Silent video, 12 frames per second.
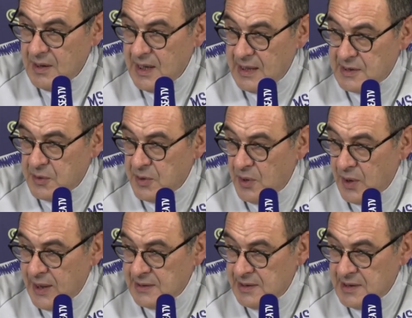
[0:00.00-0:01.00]
as you know,
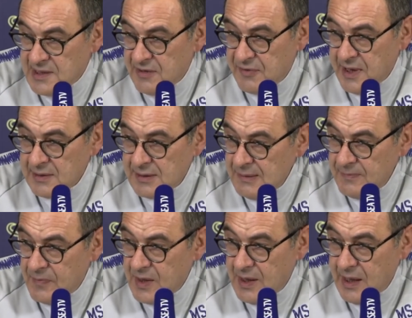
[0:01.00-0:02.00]
Eddie is a friend
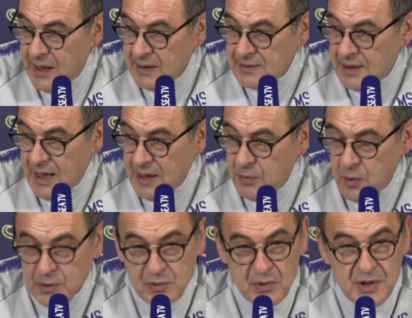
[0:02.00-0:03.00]
and I
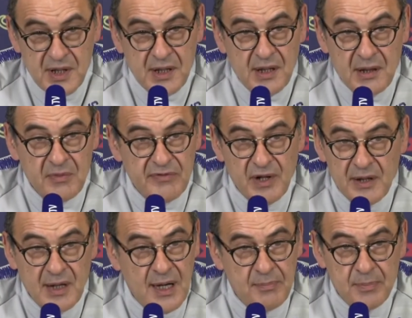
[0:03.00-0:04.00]
want to see him
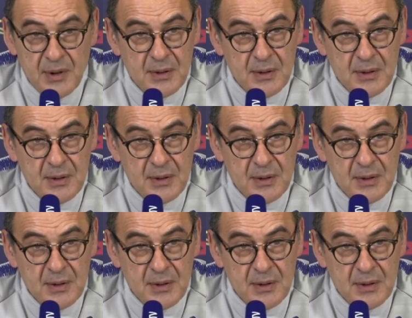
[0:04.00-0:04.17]
very happy.